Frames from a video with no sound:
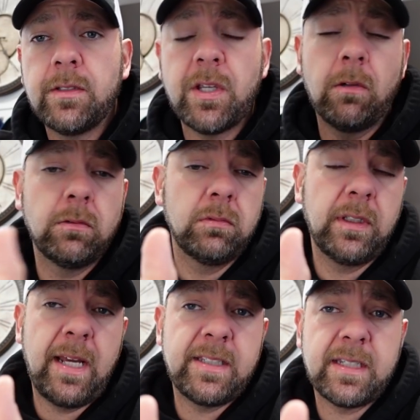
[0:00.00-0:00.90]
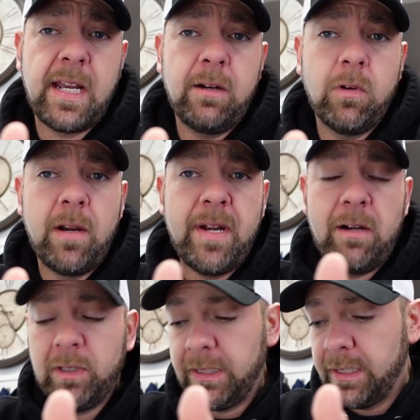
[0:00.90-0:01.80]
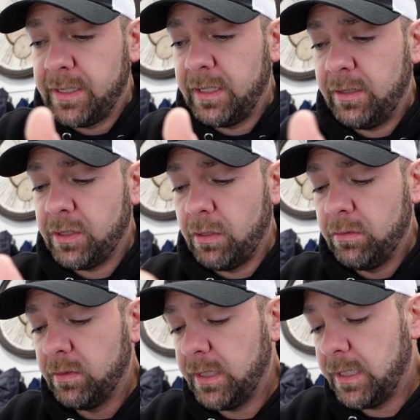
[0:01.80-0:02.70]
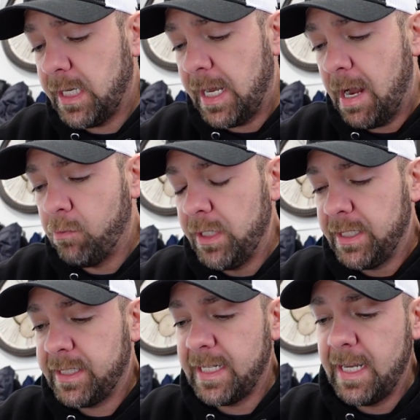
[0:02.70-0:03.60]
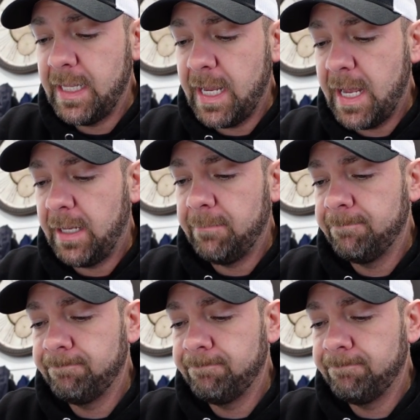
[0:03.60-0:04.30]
So that's kind of where I'm at with this. And you, so I wouldn't say that.